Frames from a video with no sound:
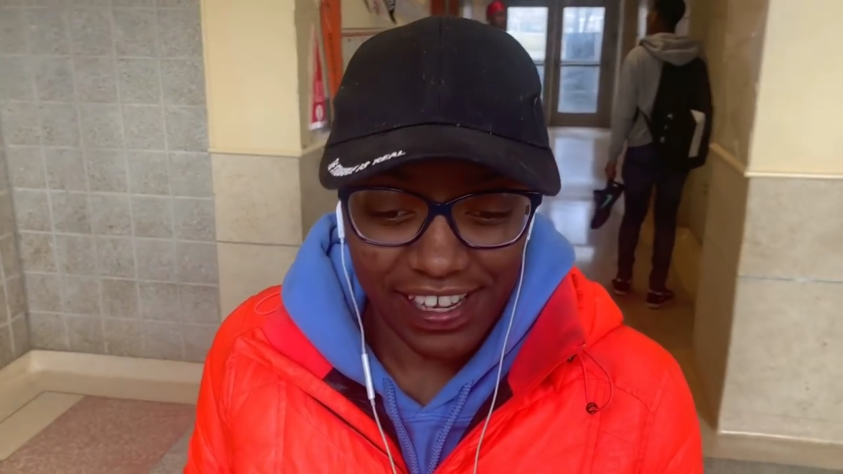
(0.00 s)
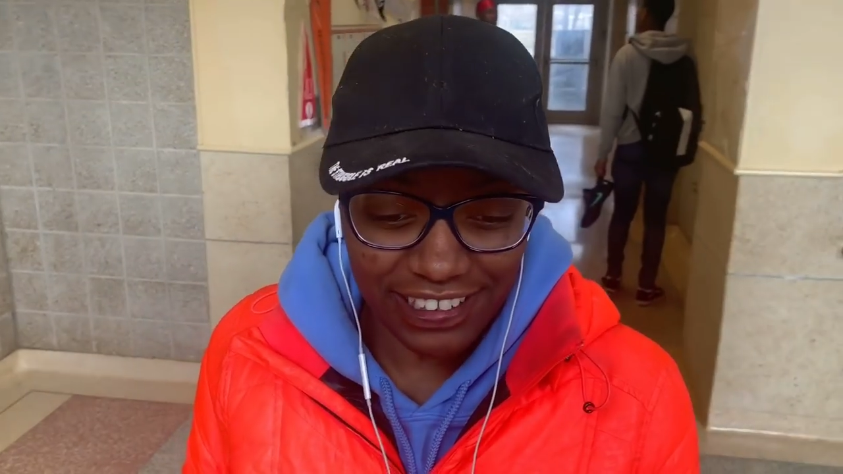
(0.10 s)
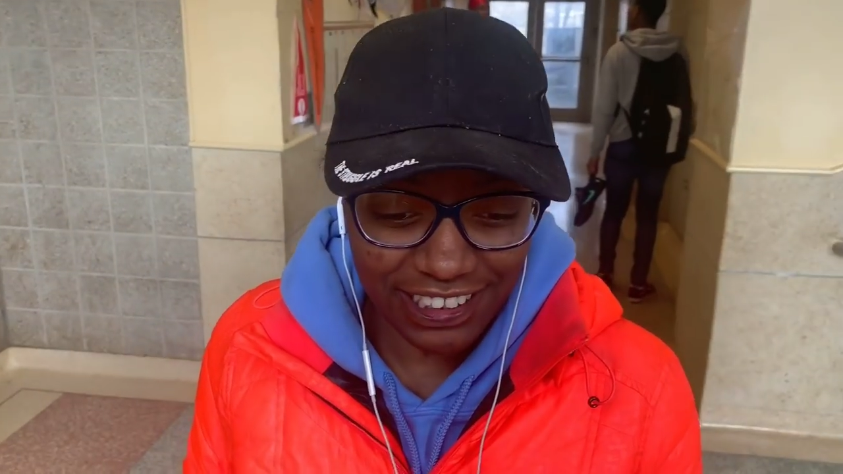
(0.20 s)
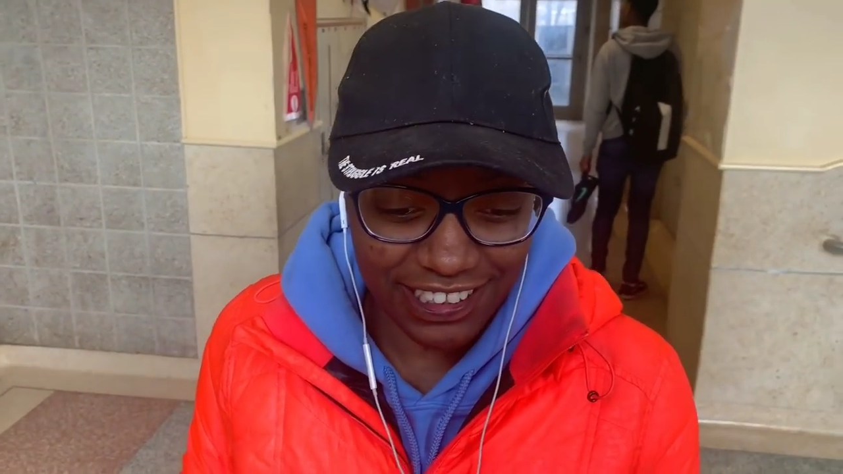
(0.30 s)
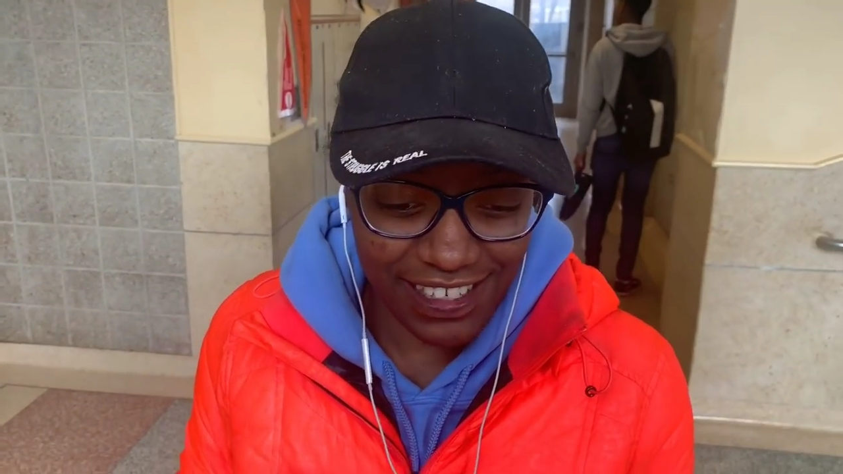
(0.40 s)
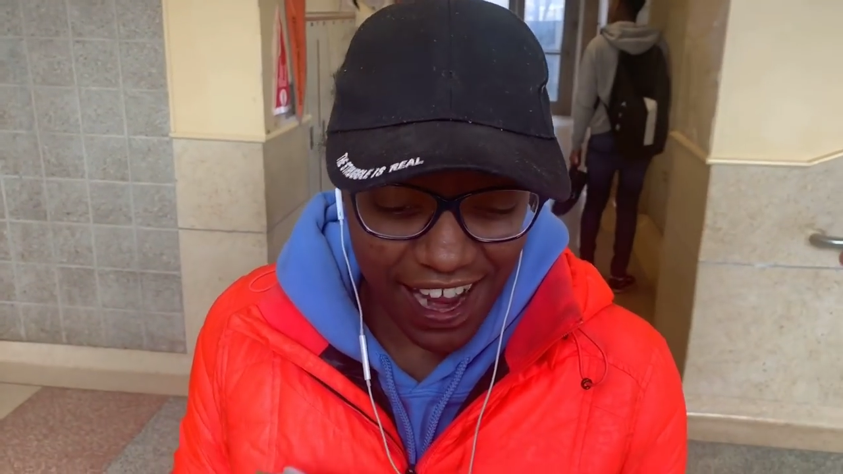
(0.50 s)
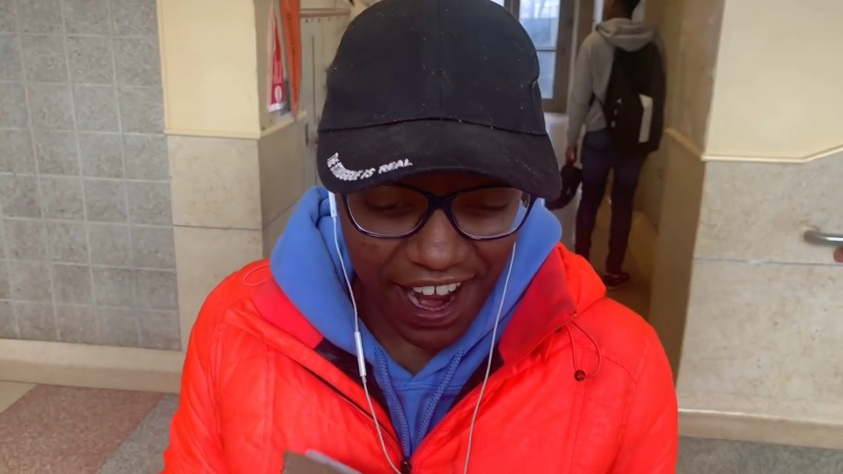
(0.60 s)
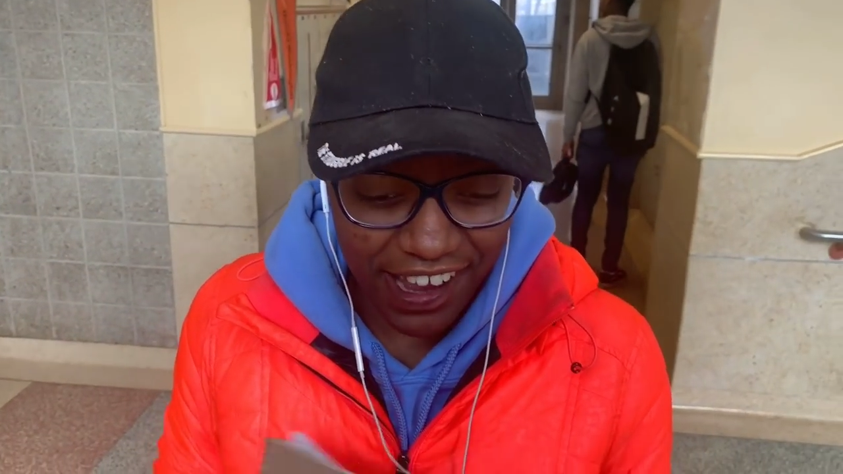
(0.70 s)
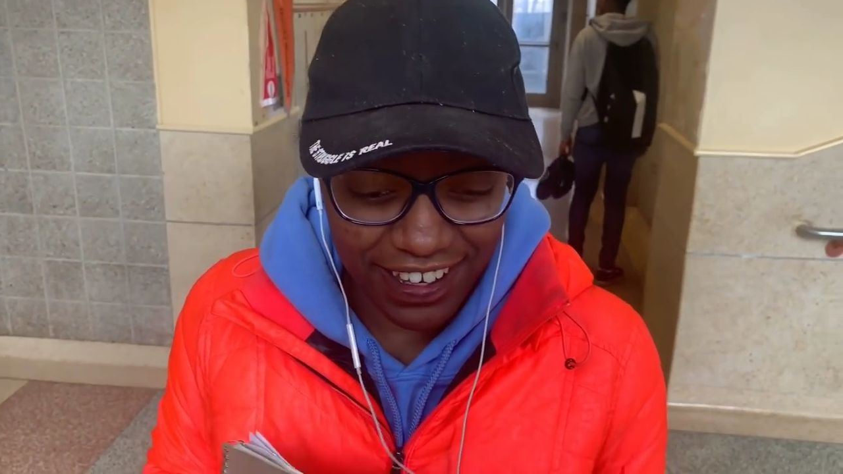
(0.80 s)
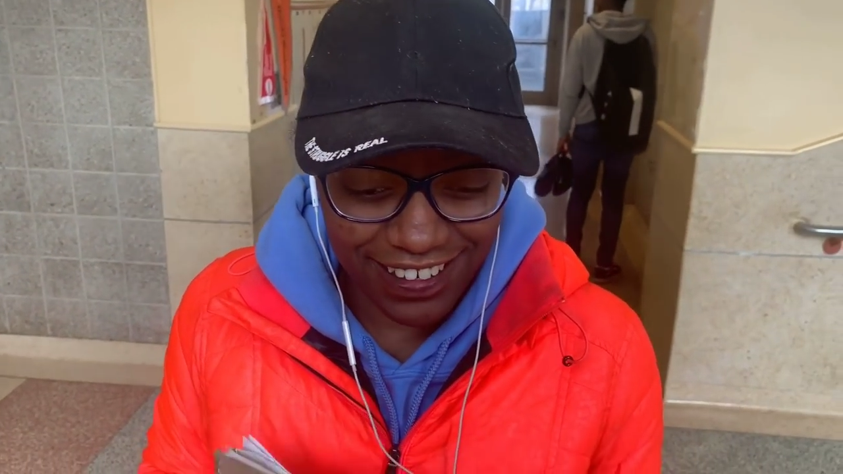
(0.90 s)
It's just
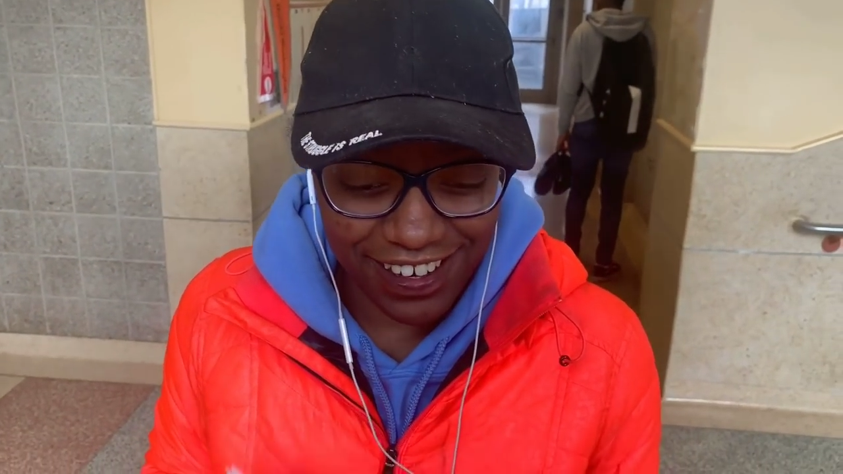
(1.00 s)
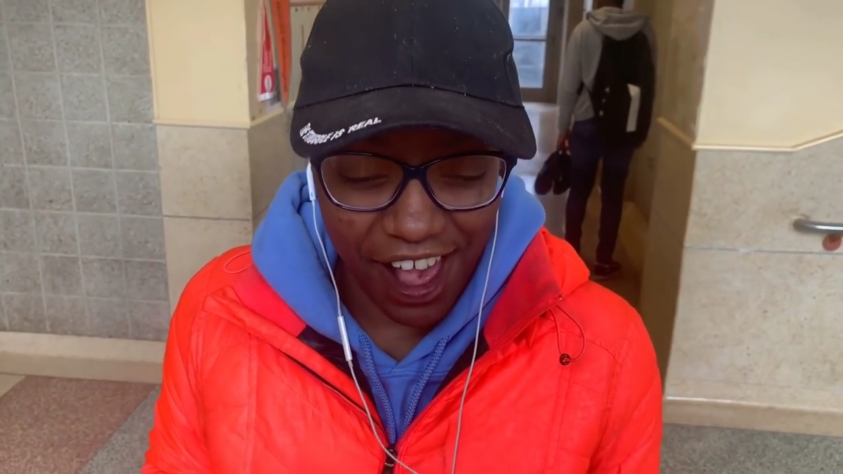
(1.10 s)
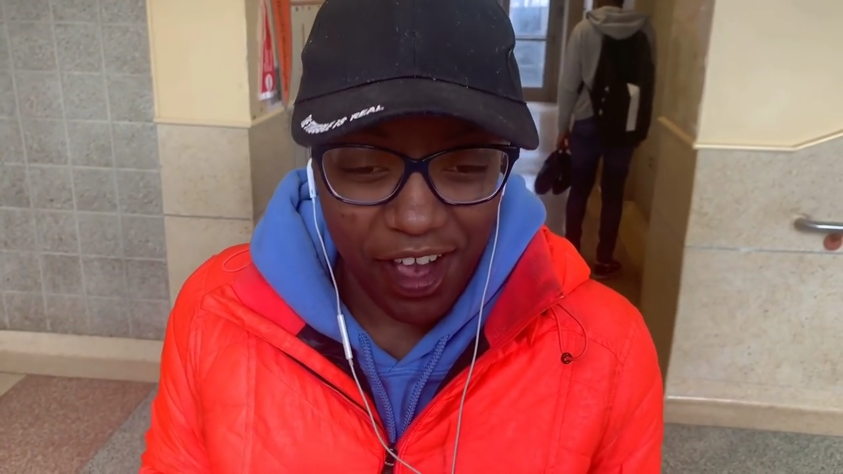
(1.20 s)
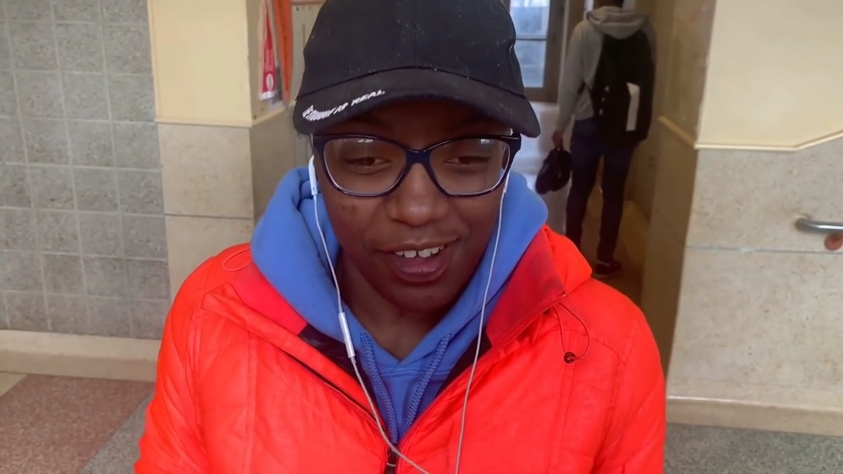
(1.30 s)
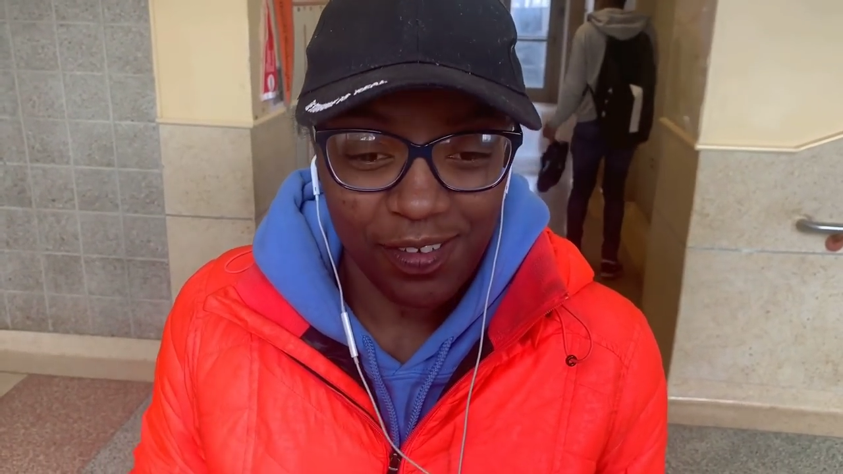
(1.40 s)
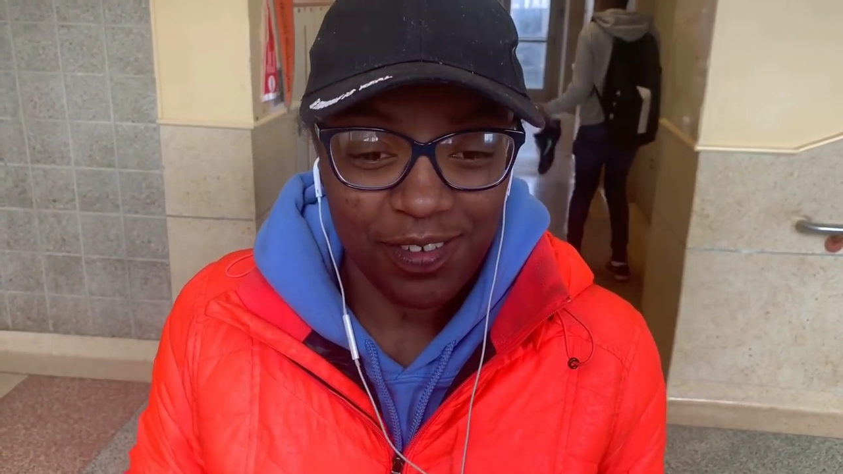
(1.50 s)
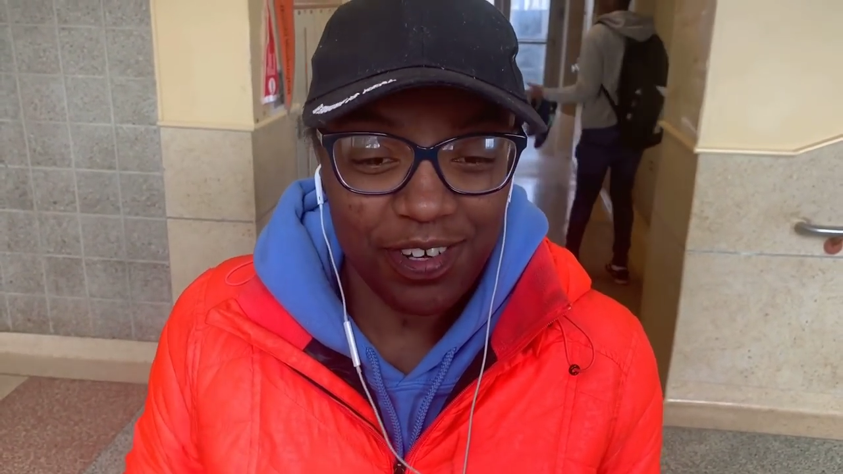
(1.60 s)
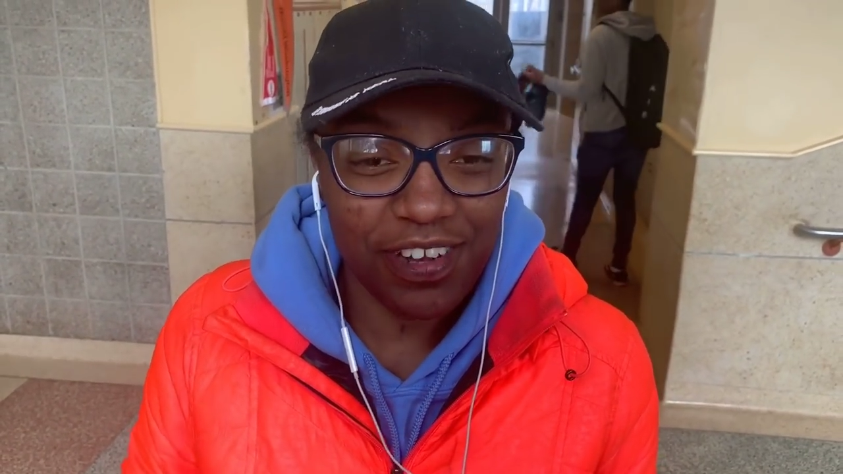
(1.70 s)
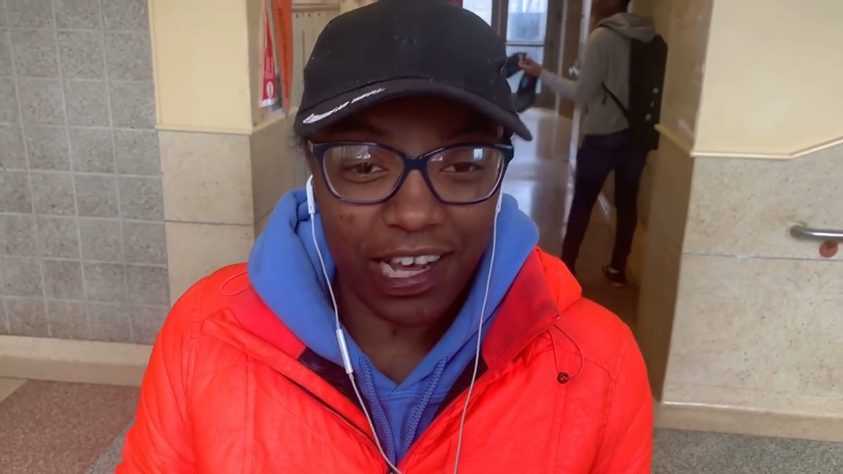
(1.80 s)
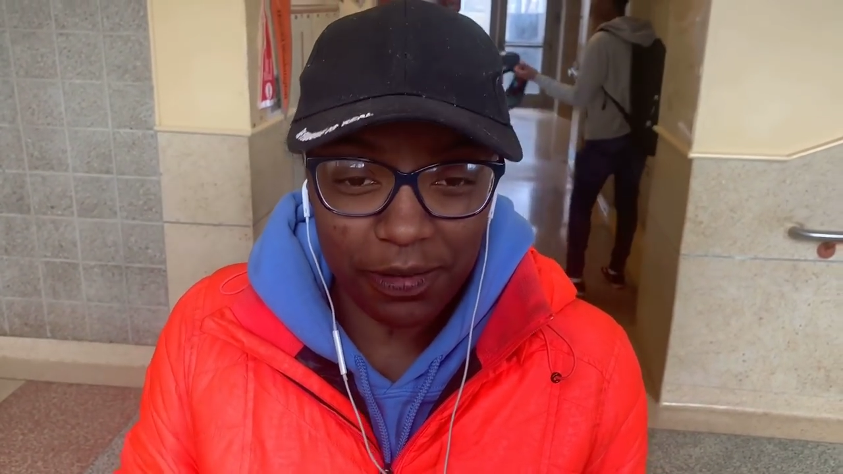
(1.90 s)
like,
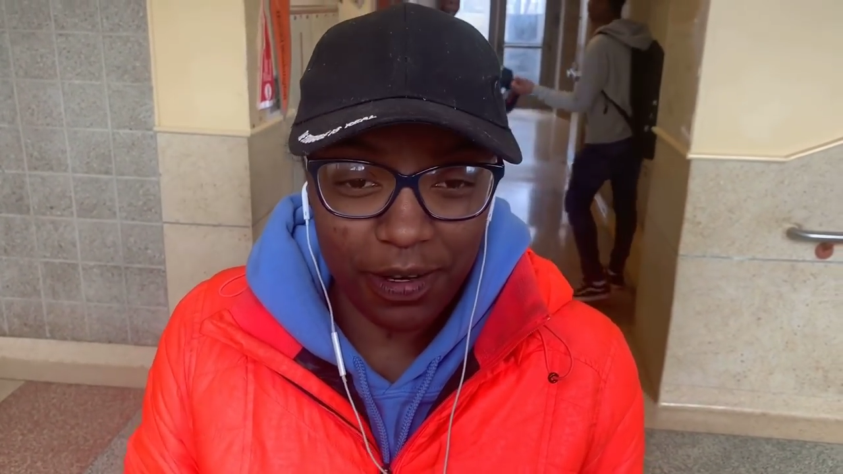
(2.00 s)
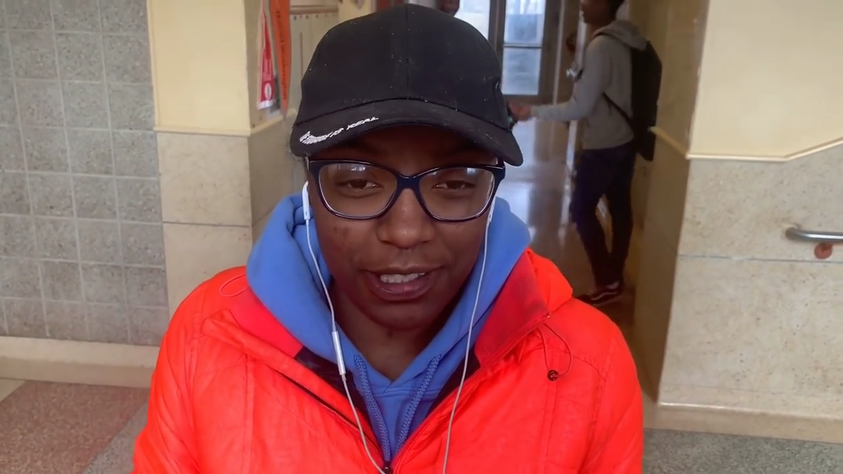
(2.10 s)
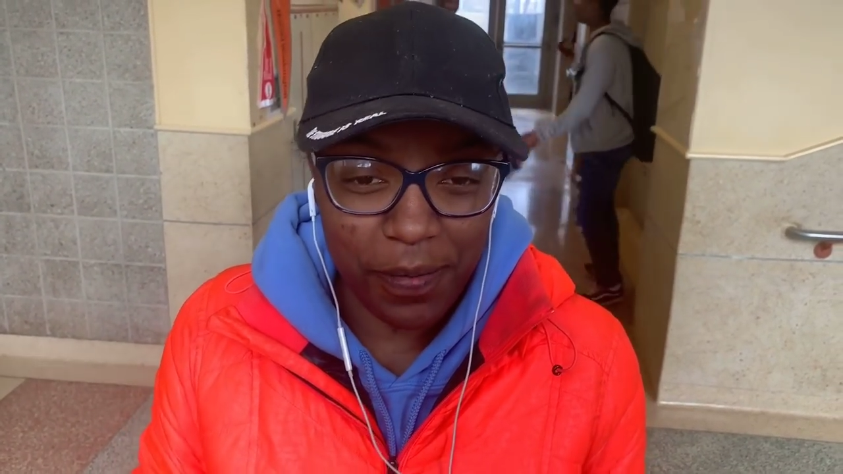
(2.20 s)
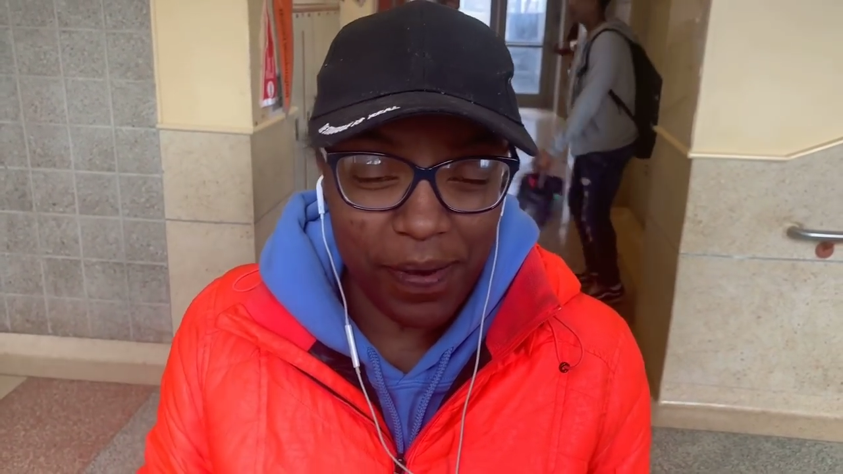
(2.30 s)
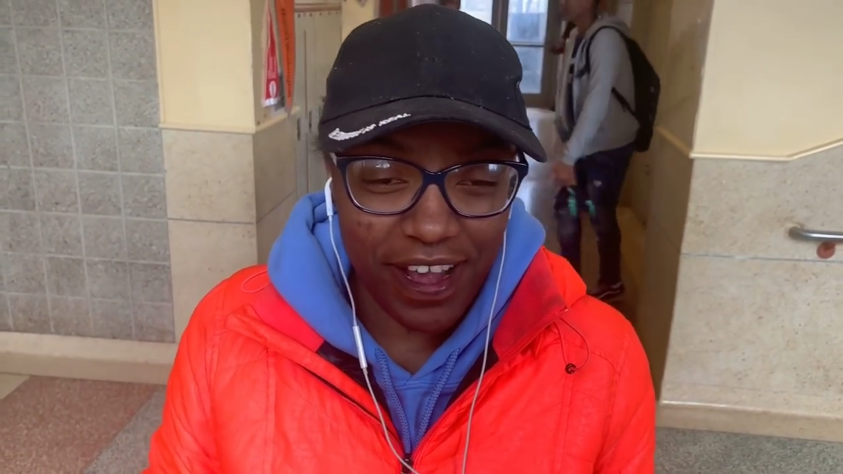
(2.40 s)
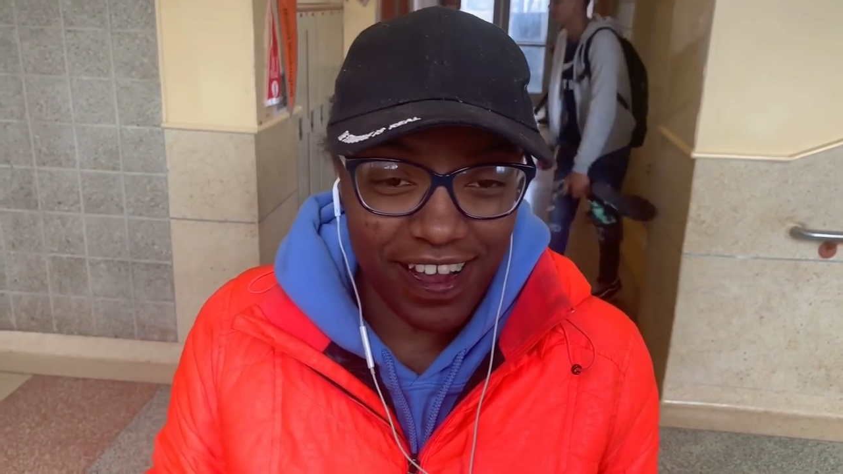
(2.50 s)
you're not supposed to